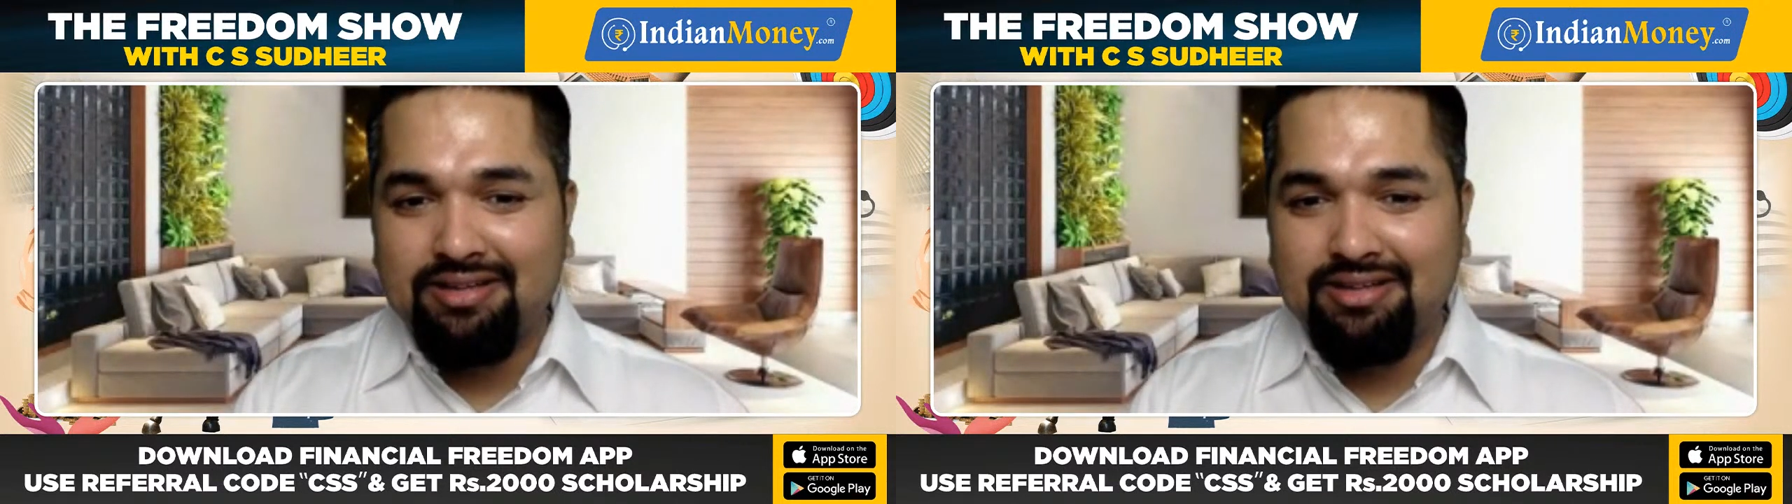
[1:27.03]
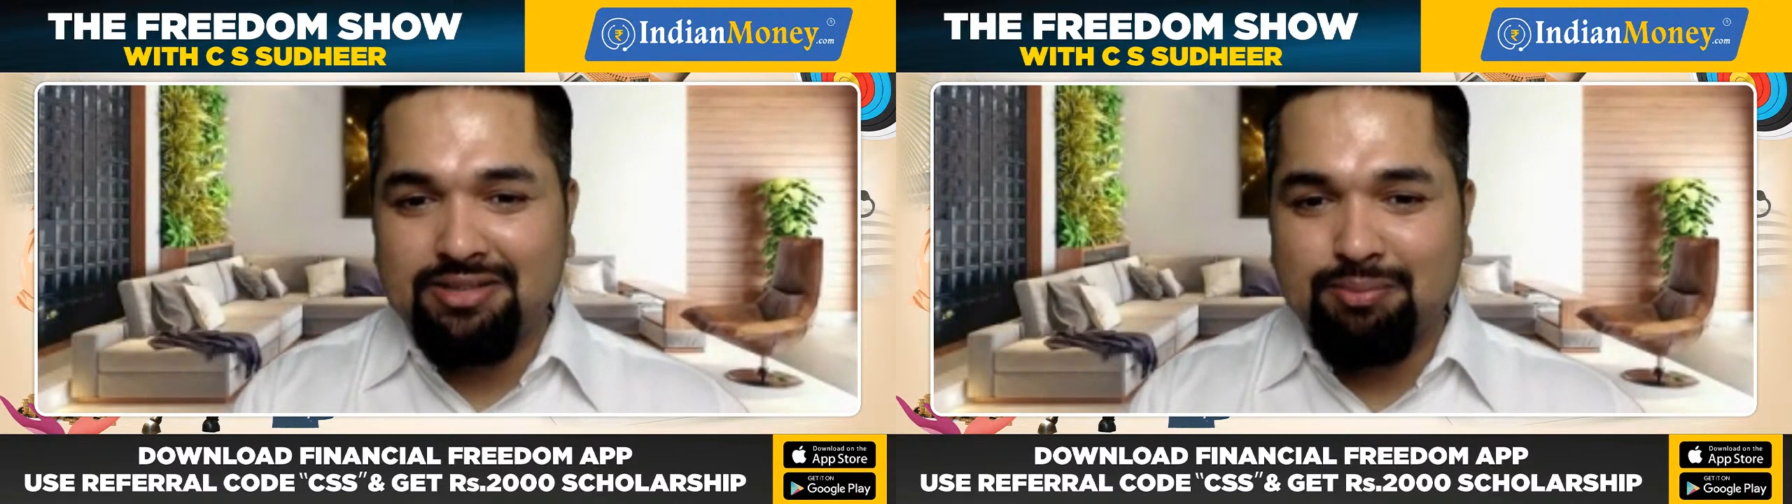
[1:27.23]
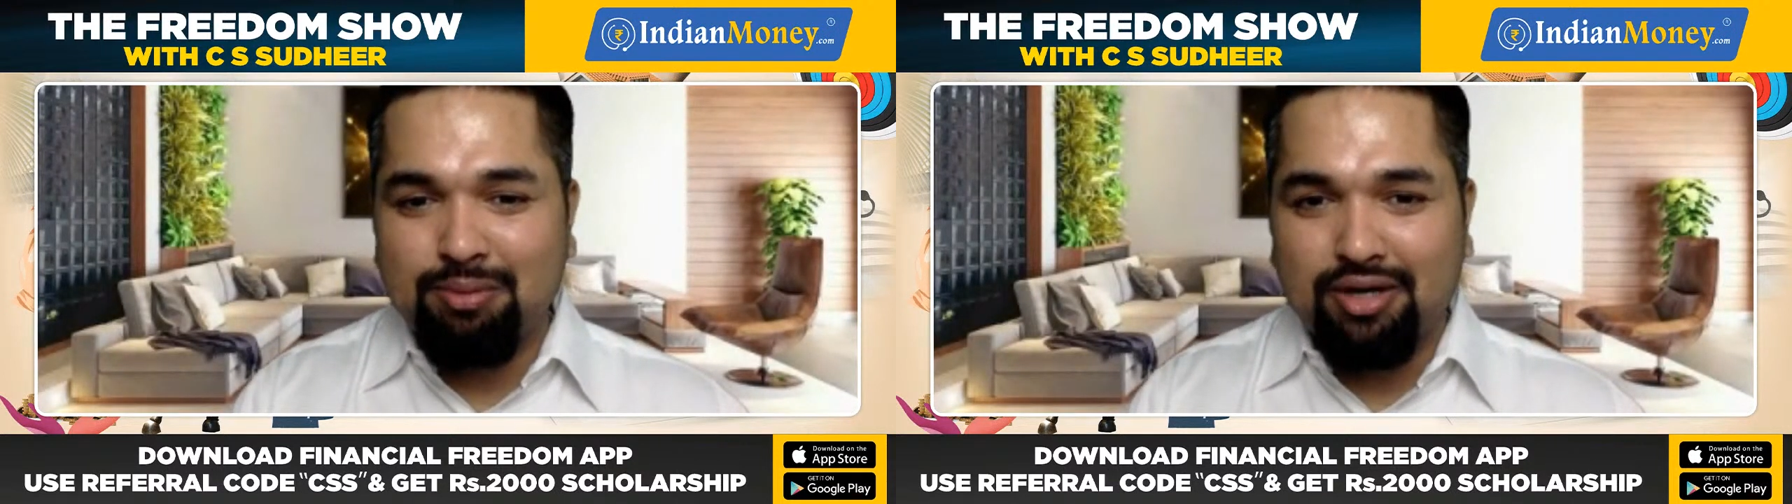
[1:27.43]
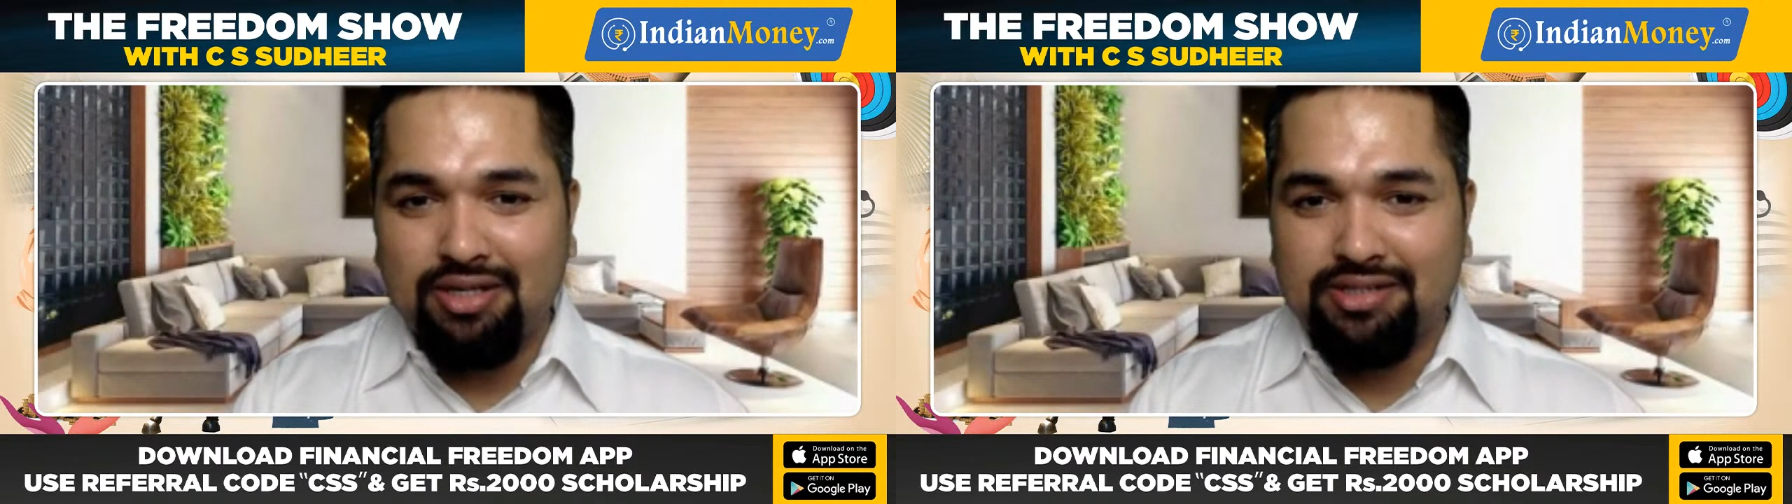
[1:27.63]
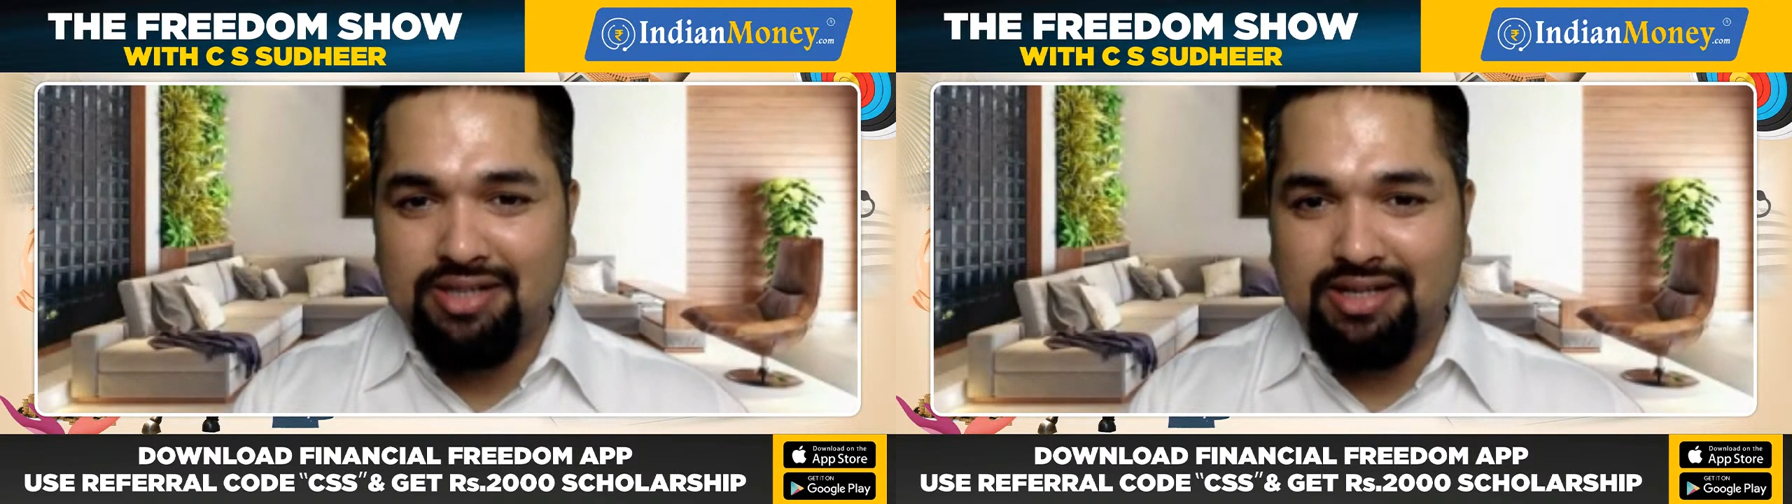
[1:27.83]
book is an
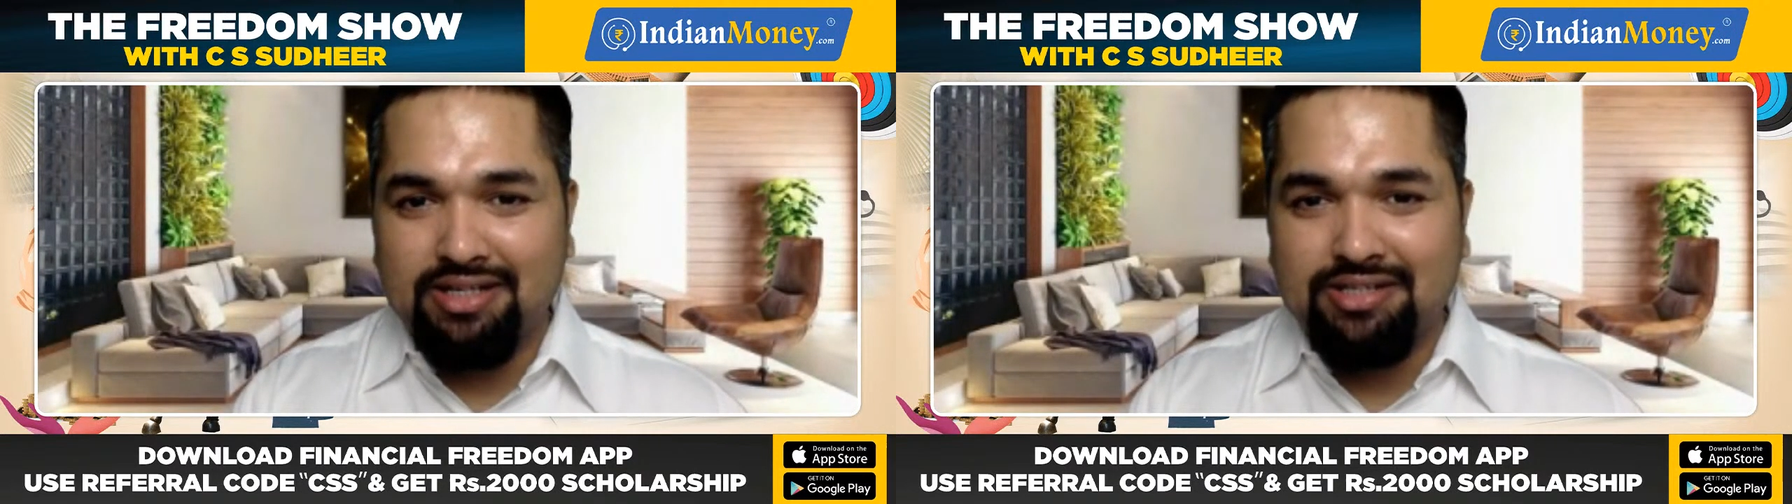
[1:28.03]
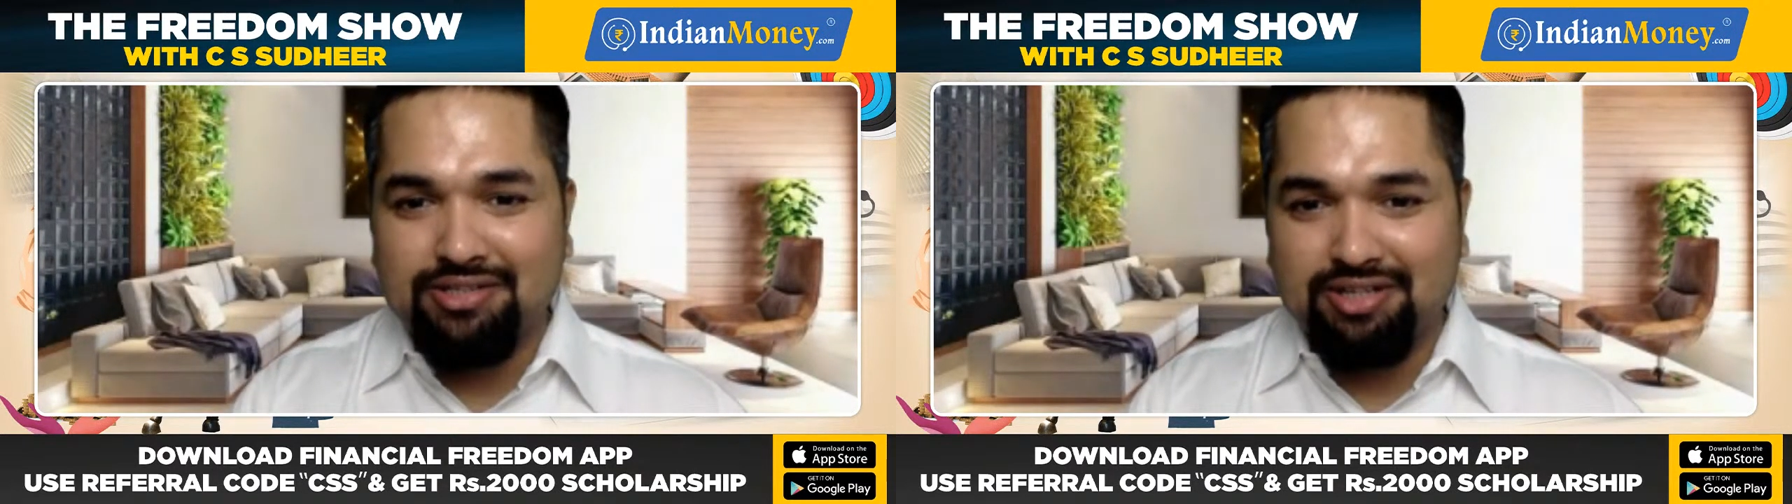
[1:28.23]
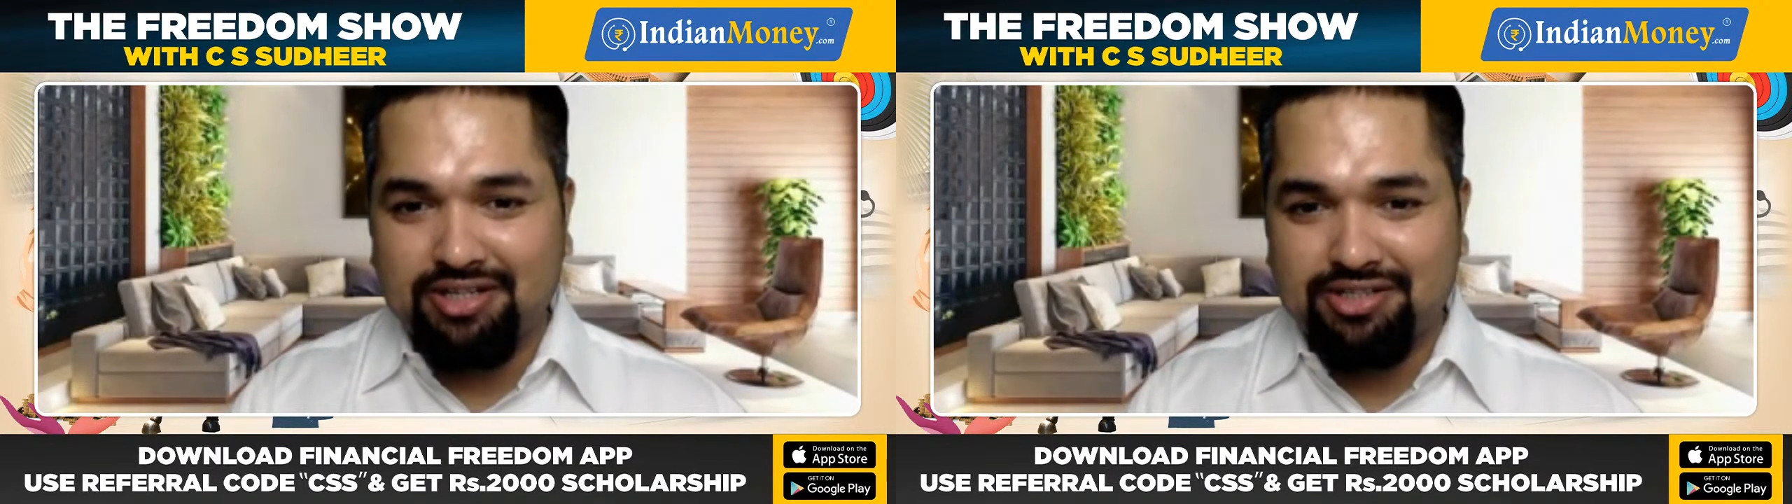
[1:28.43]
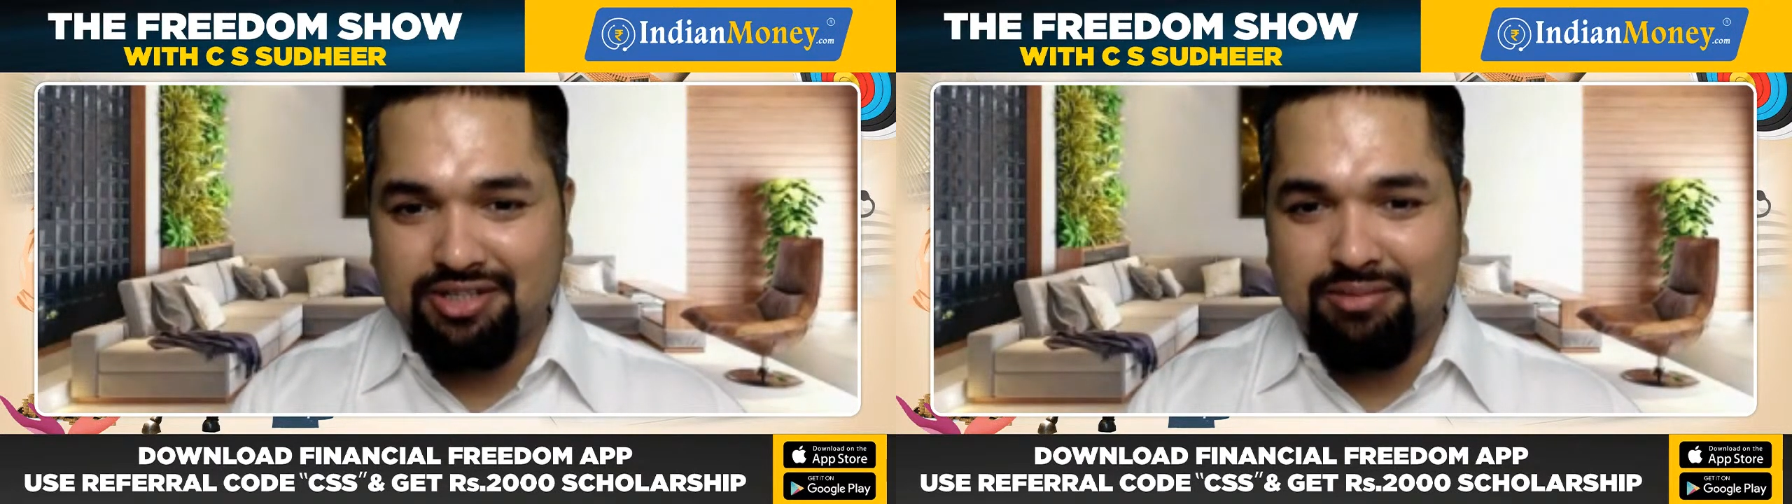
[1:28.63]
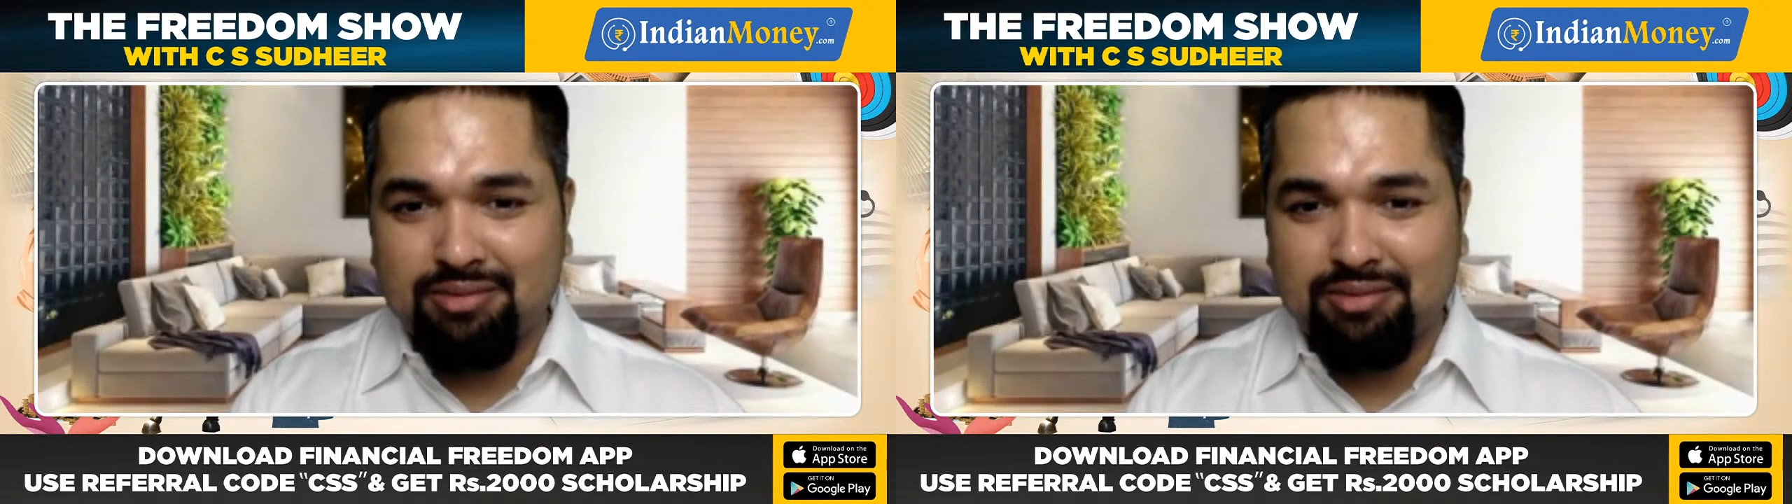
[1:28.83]
interesting book,